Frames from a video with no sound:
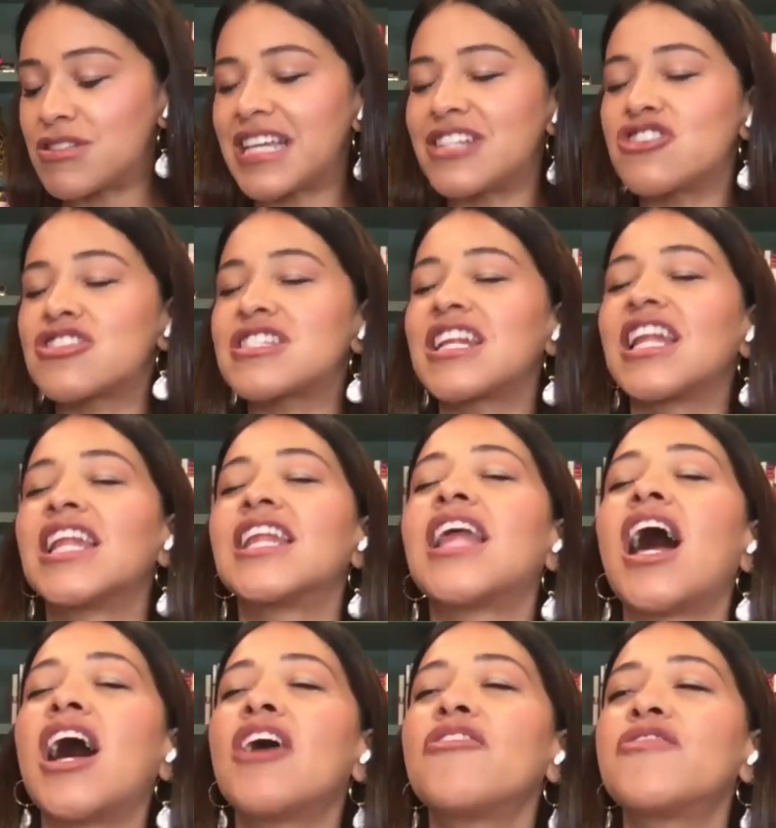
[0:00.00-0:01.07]
They just
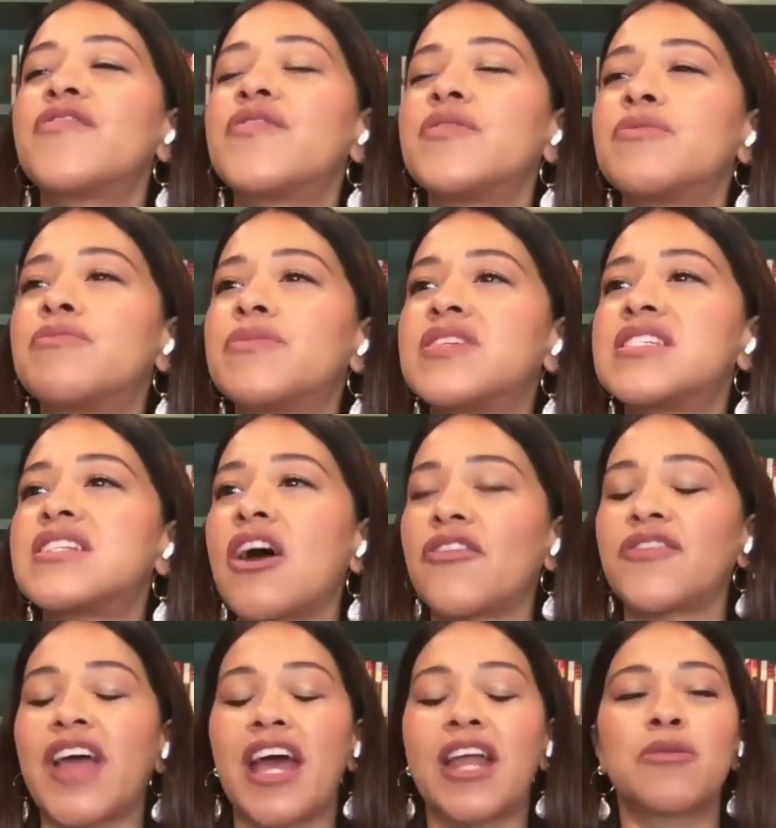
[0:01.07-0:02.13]
love
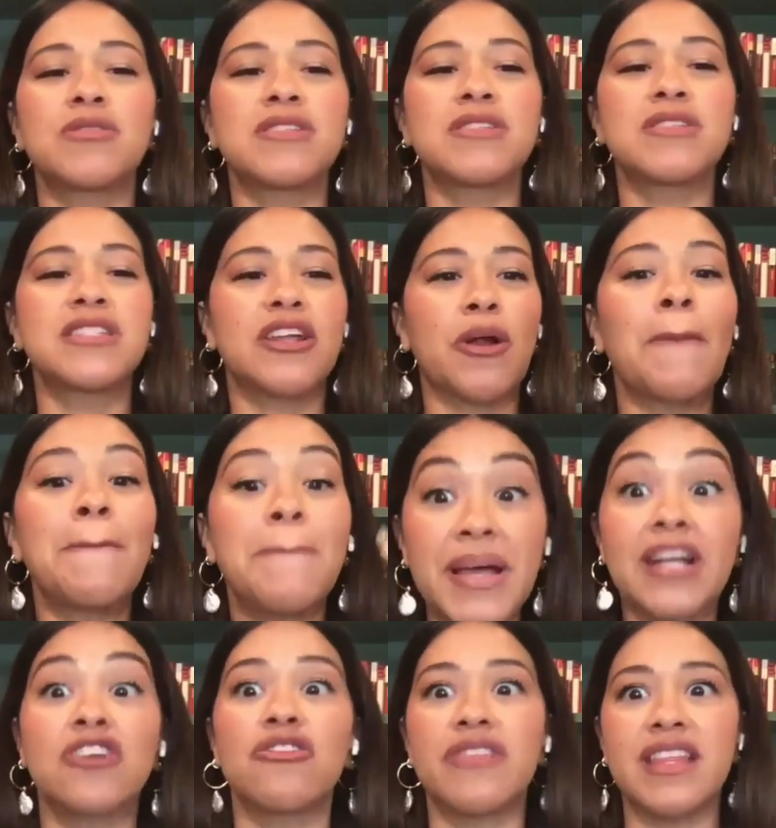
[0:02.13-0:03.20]
stuffed animals that are
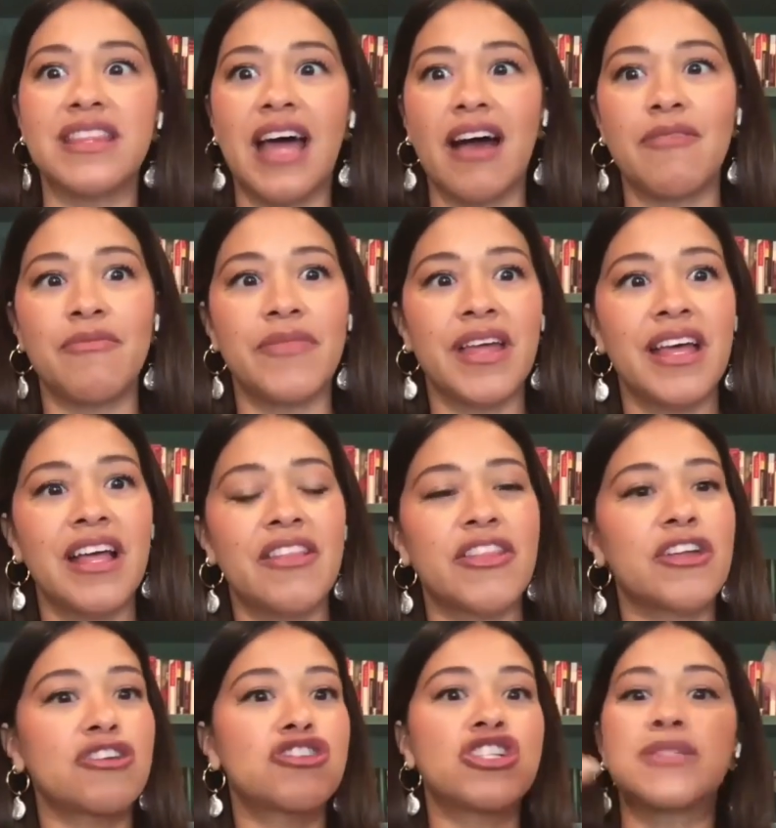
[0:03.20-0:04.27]
bigger than them. that
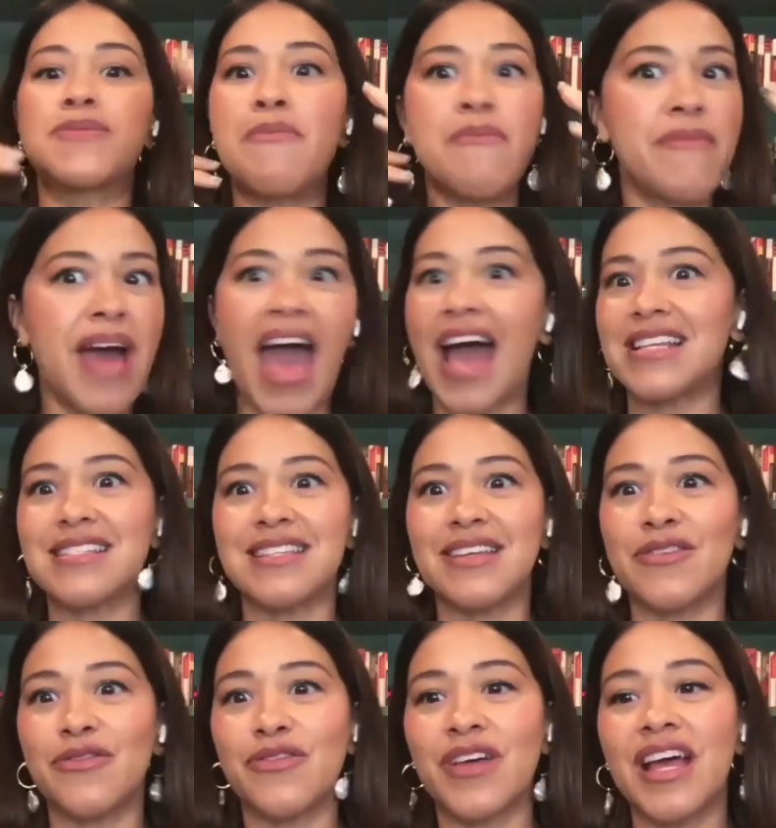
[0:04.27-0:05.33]
are just massive.